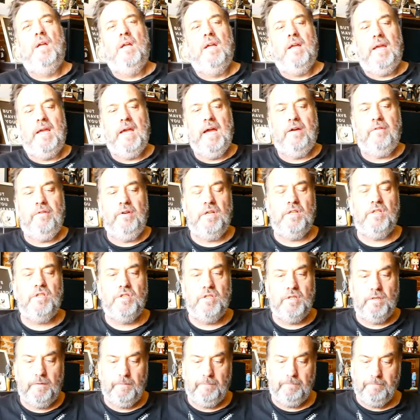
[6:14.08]
garage.
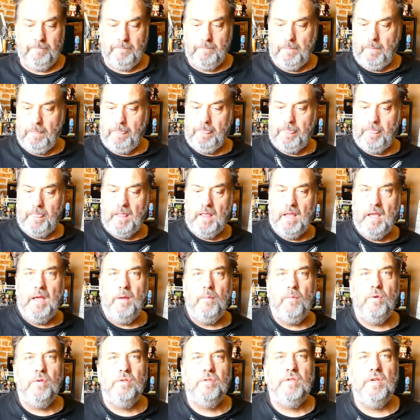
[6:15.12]
It
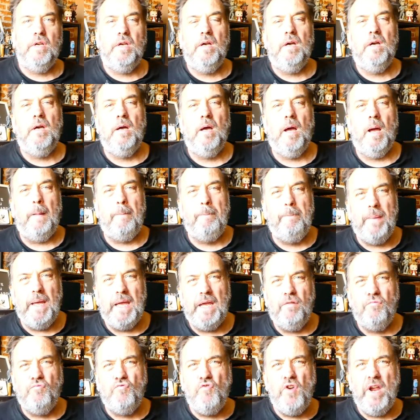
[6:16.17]
was a big
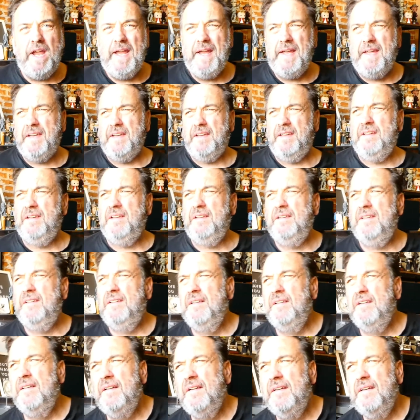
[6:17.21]
rig.
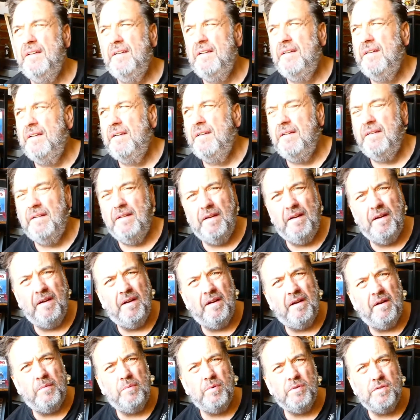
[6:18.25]

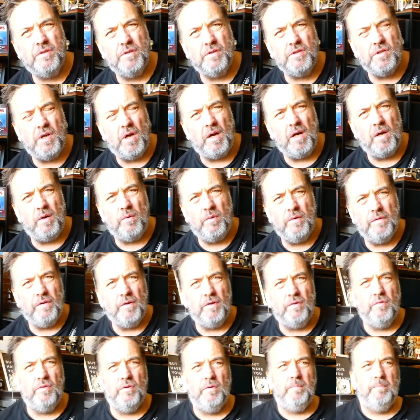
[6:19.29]
Was the title of the
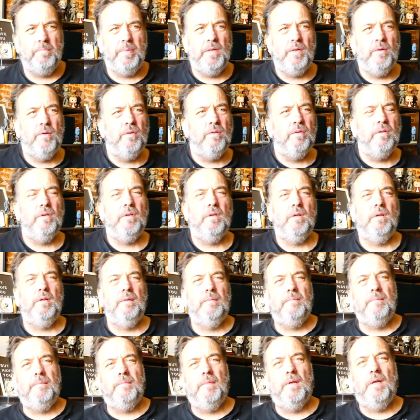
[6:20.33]
group build,
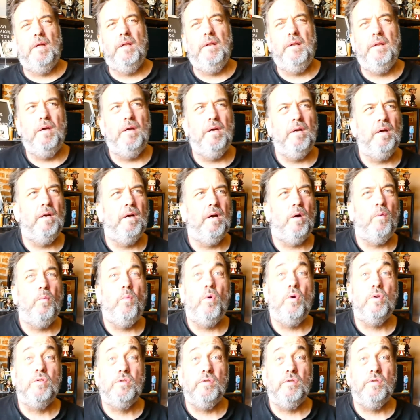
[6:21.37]
and I was